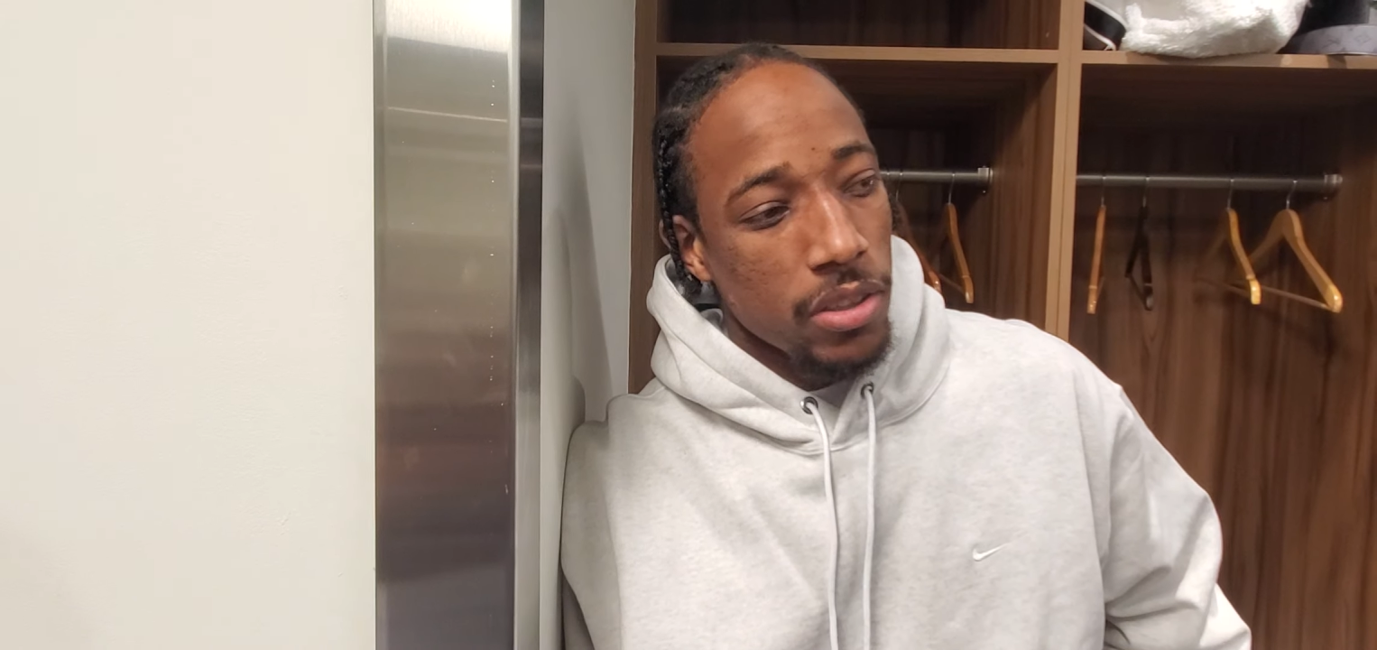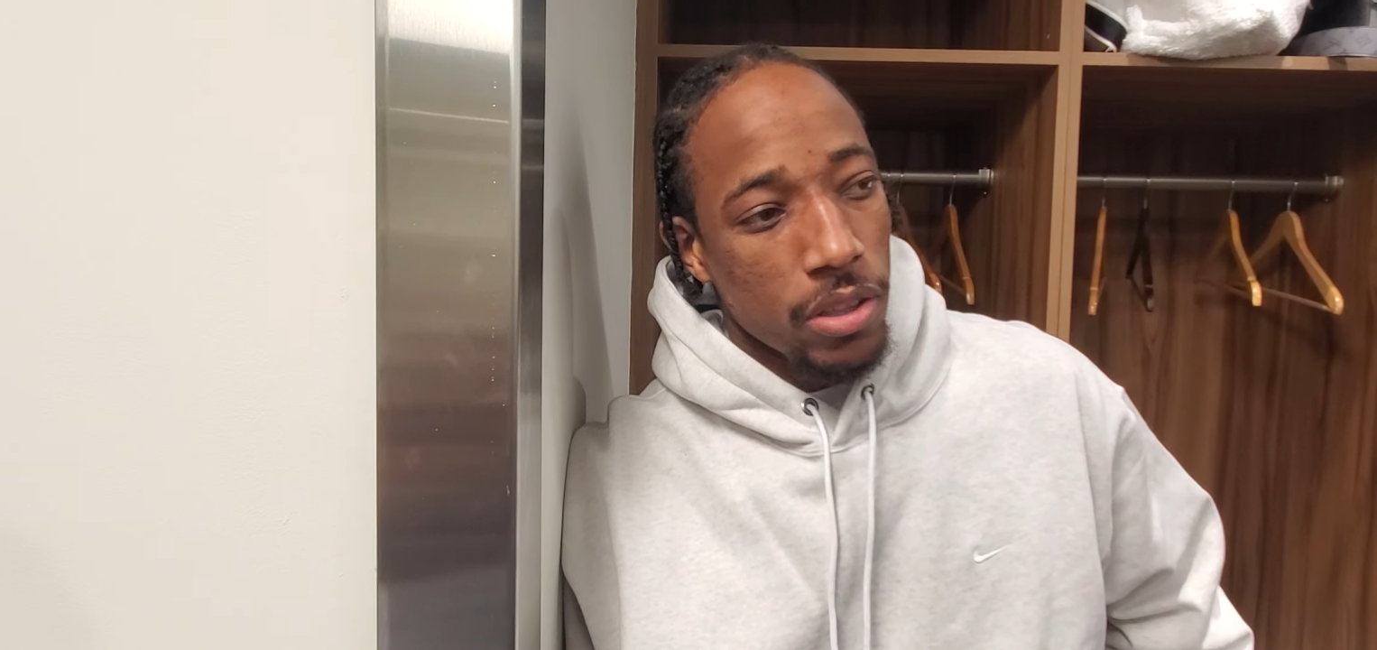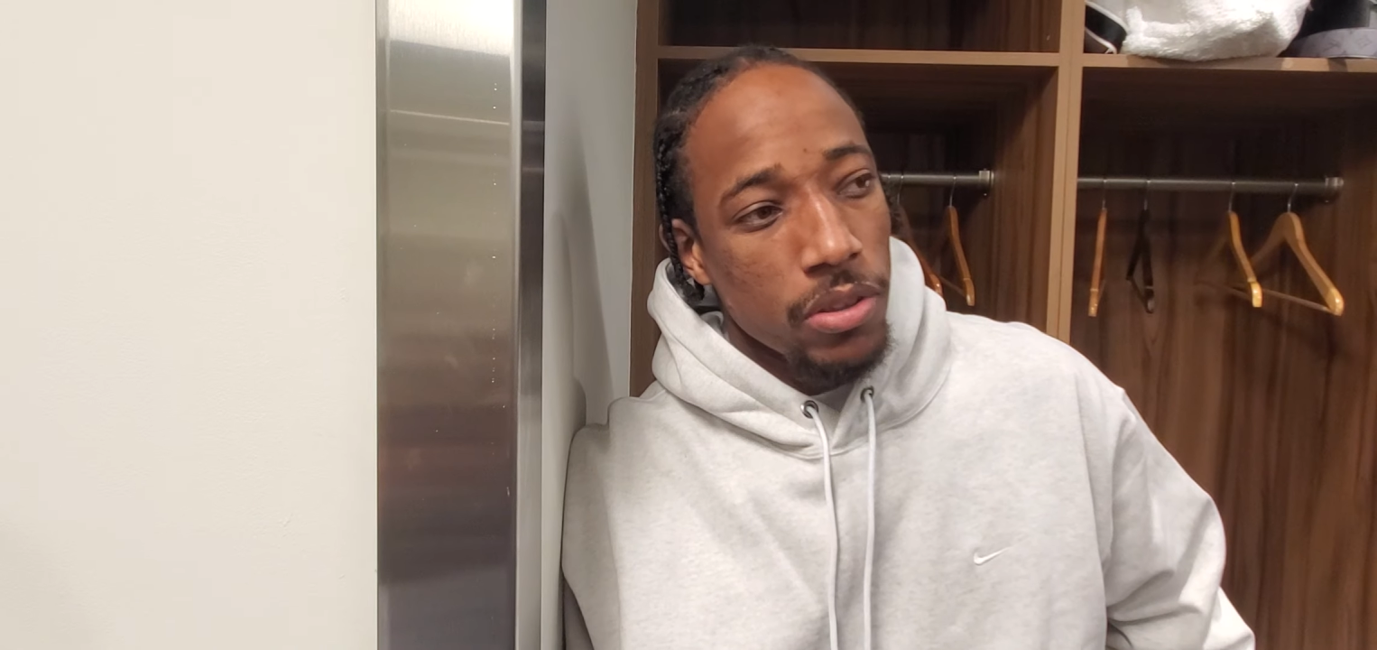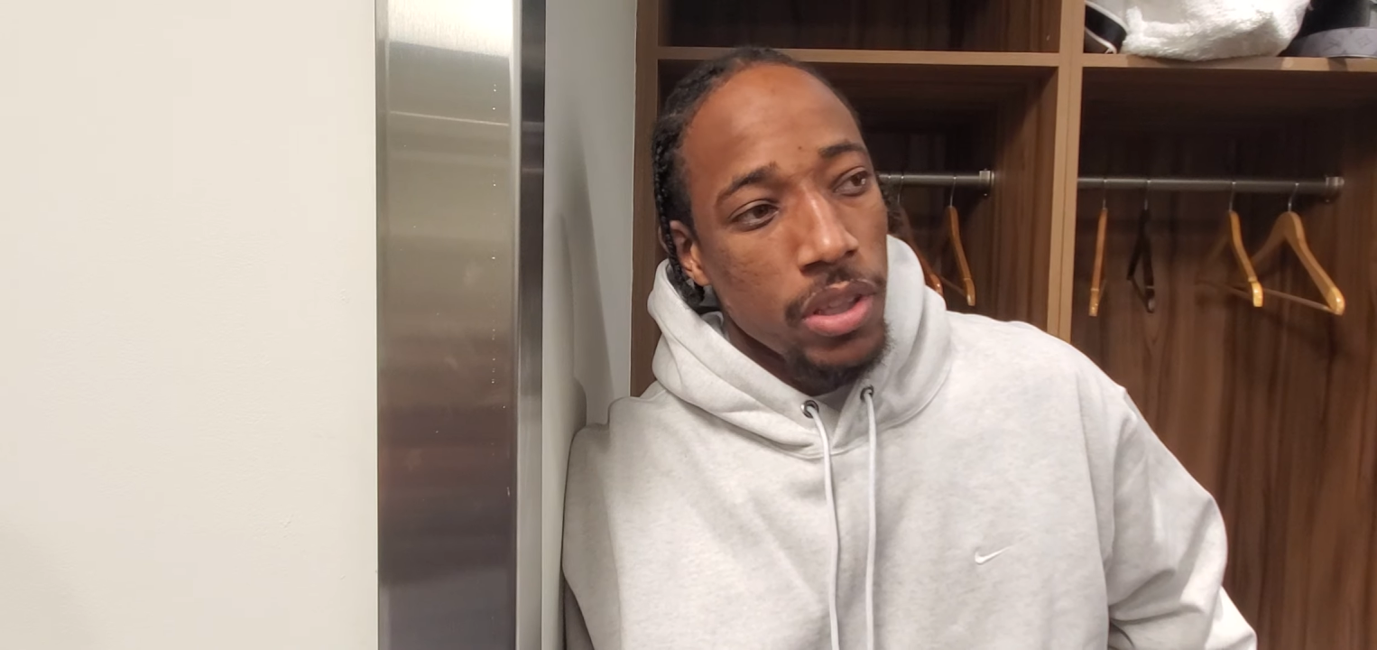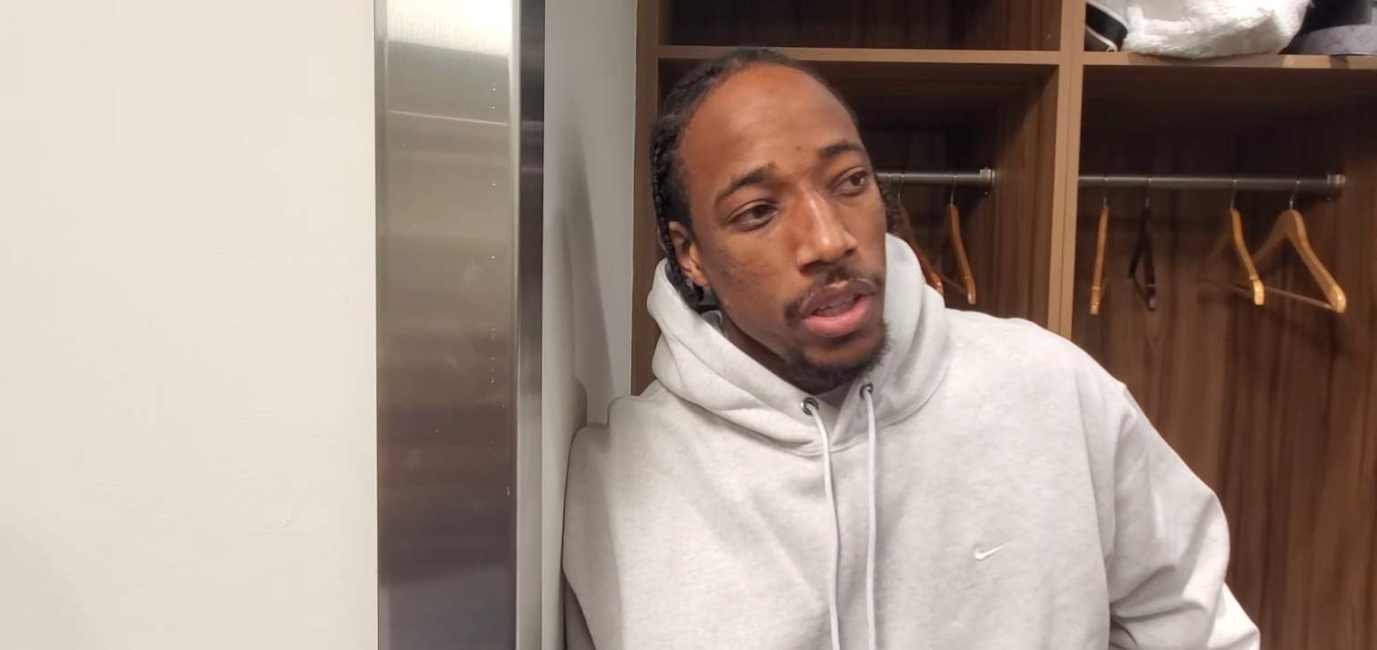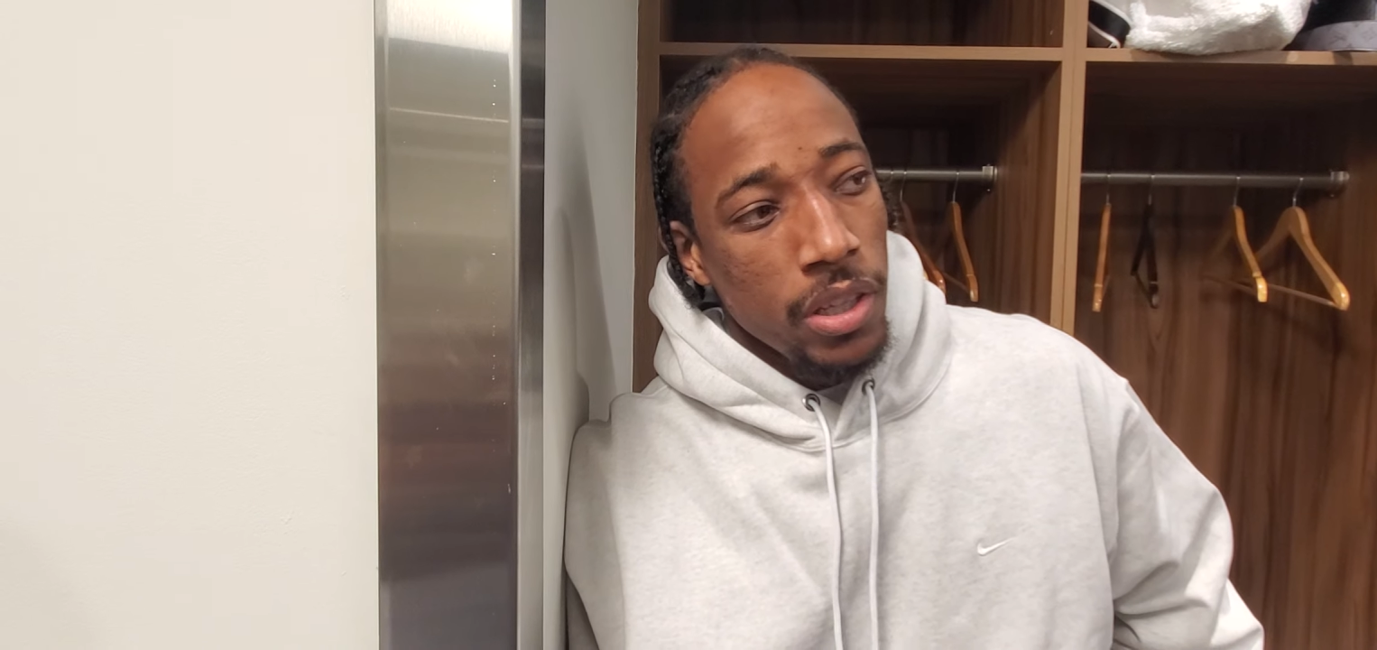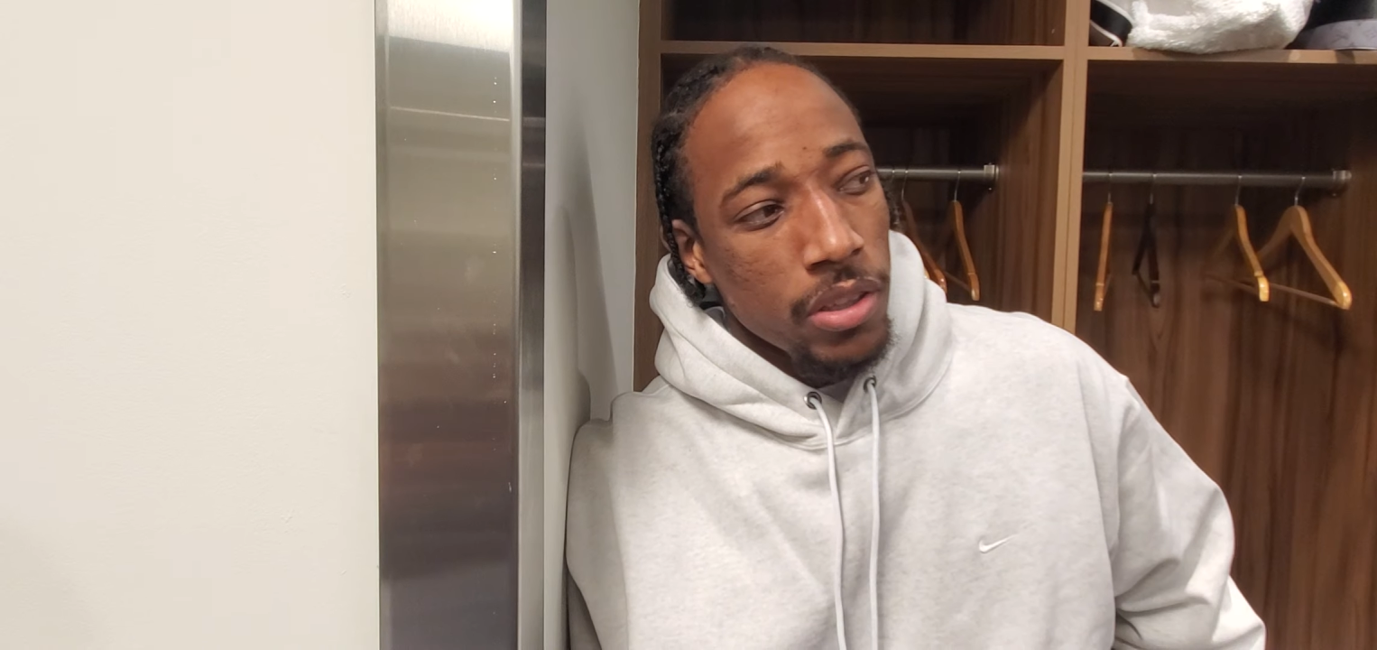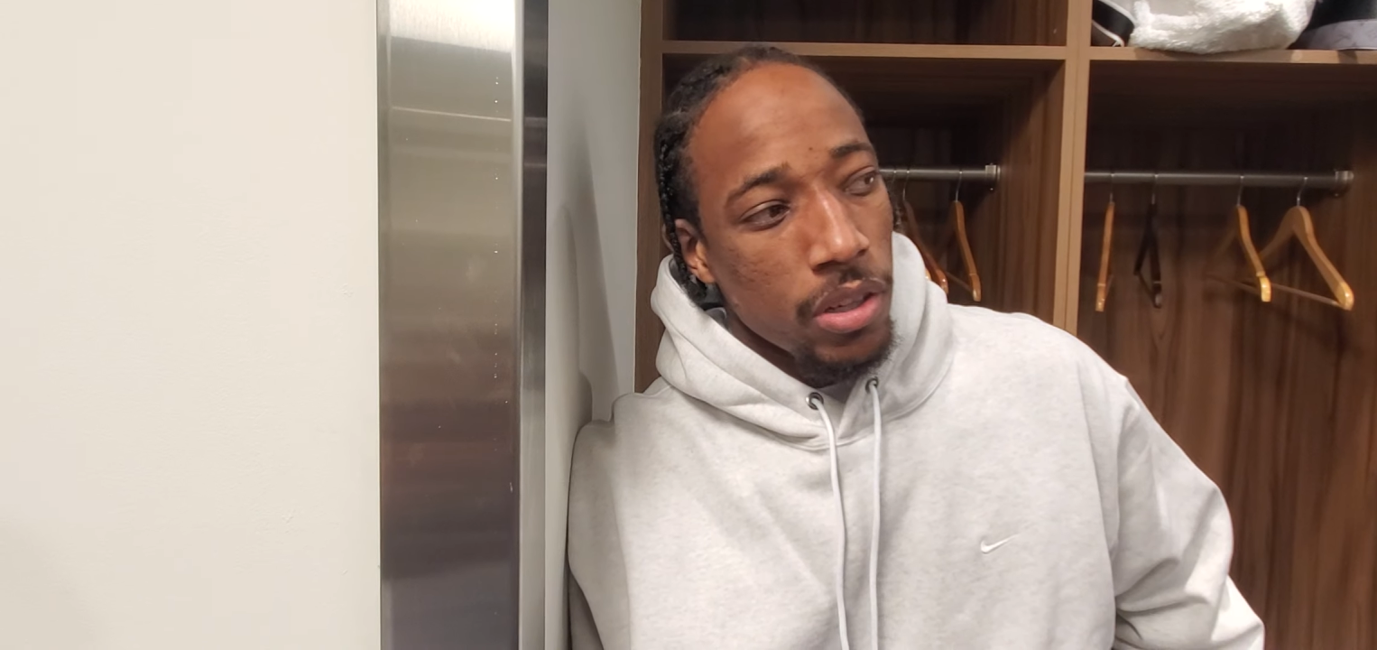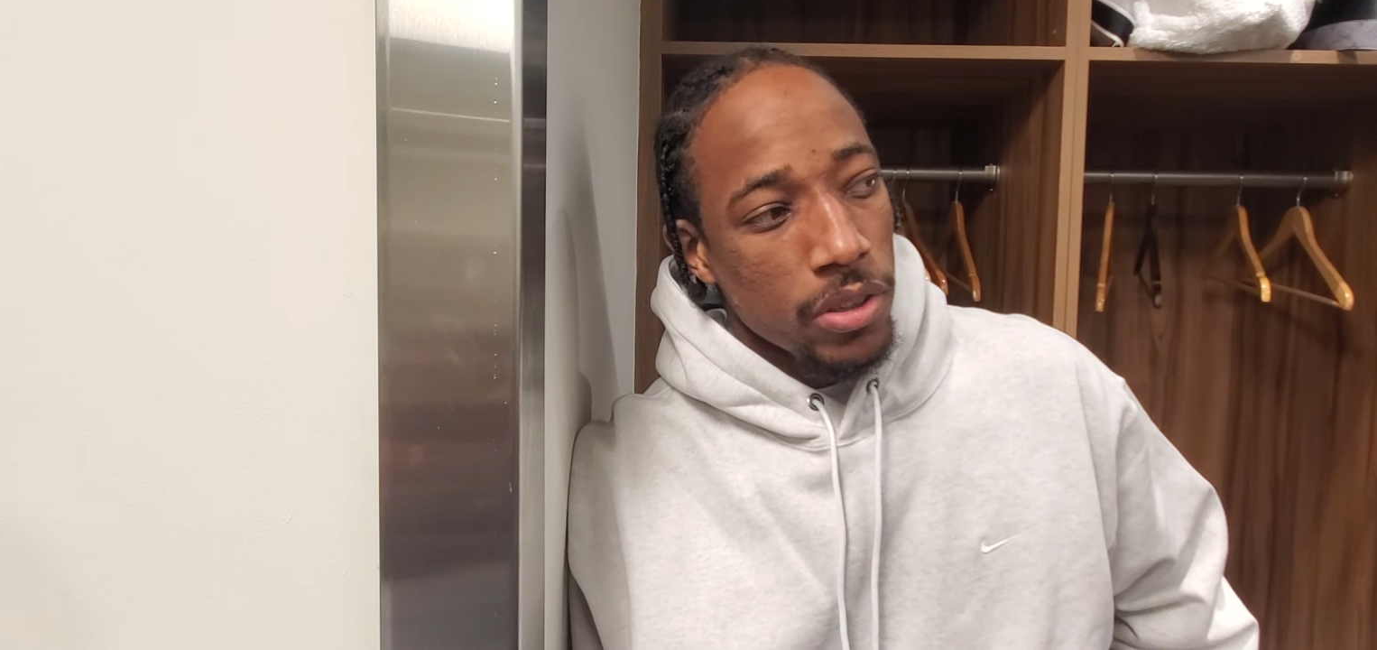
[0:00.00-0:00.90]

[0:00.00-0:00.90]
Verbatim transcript: So, you